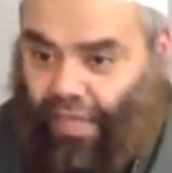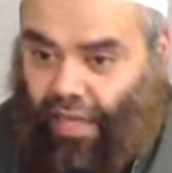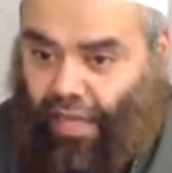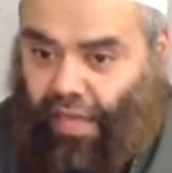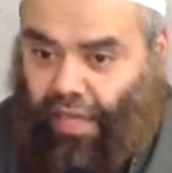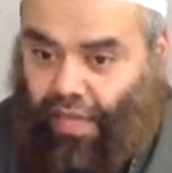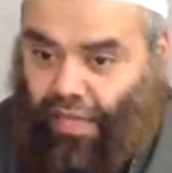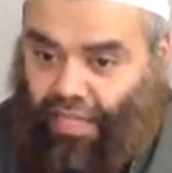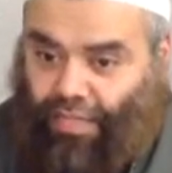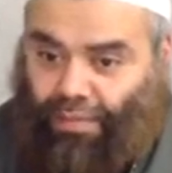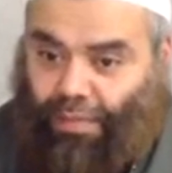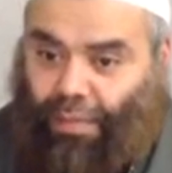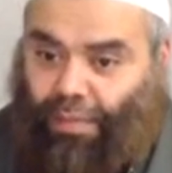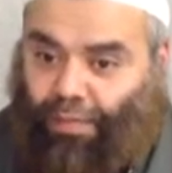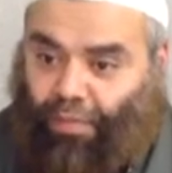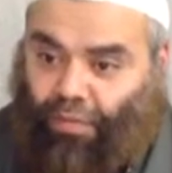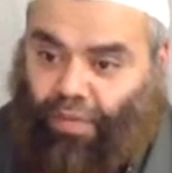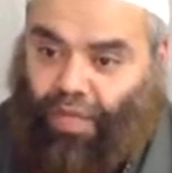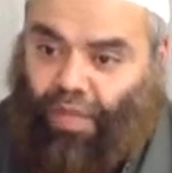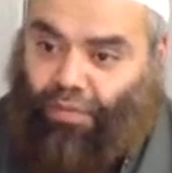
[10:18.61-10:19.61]
And these
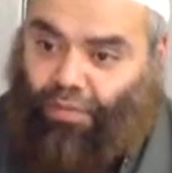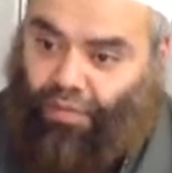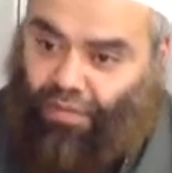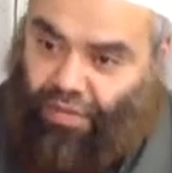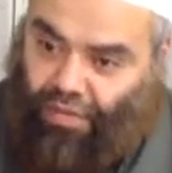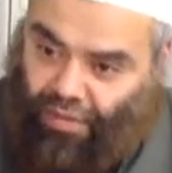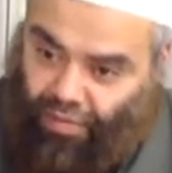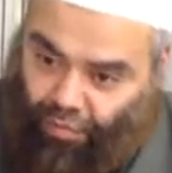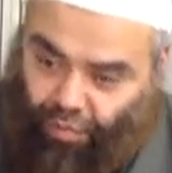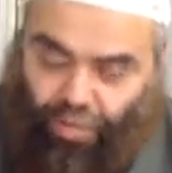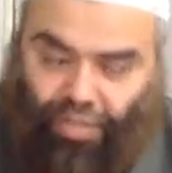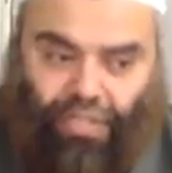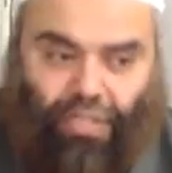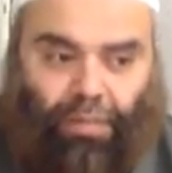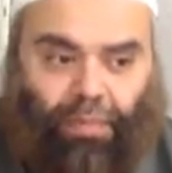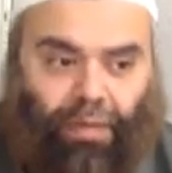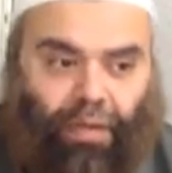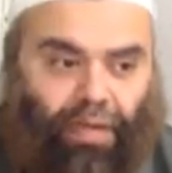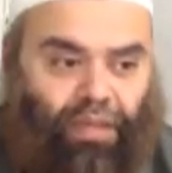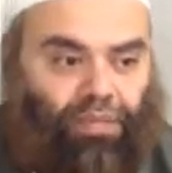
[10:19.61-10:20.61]
people, they would
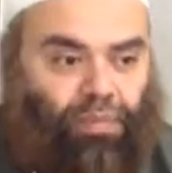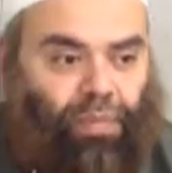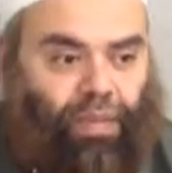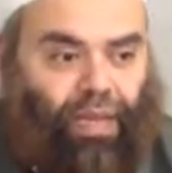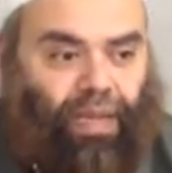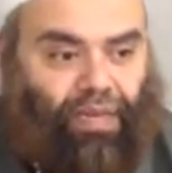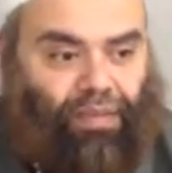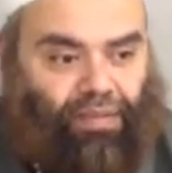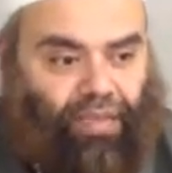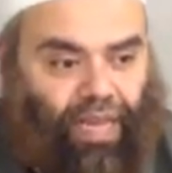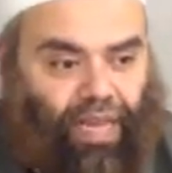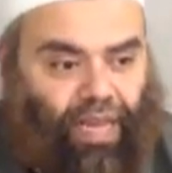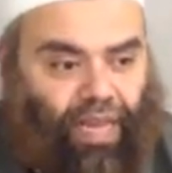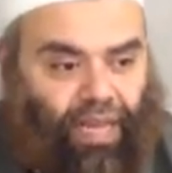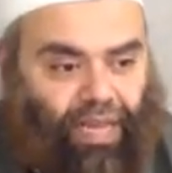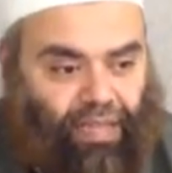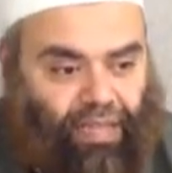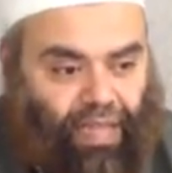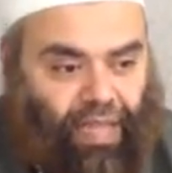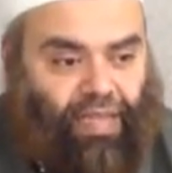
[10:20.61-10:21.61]
worship Allah subhanahu wa ta'ala
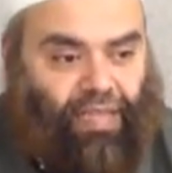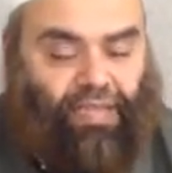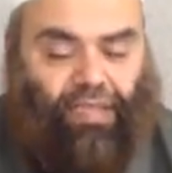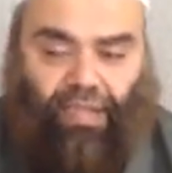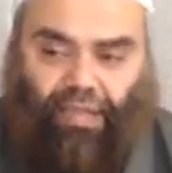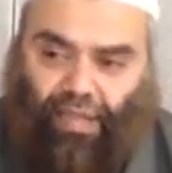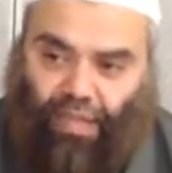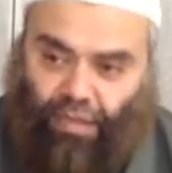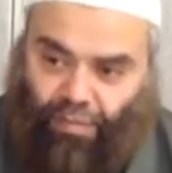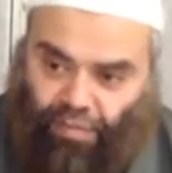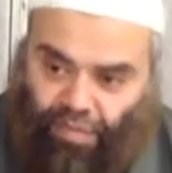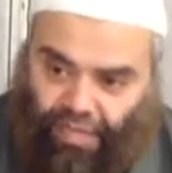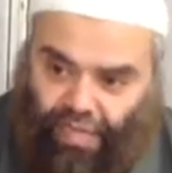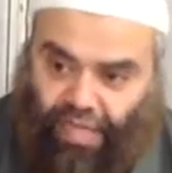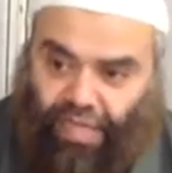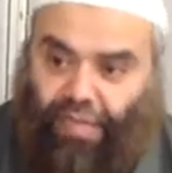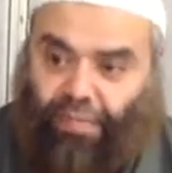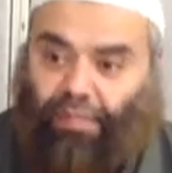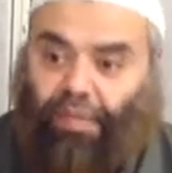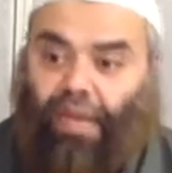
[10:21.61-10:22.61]
at night and they would
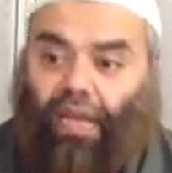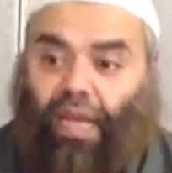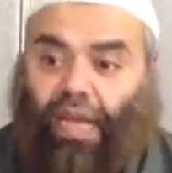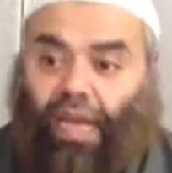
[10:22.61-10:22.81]
sleep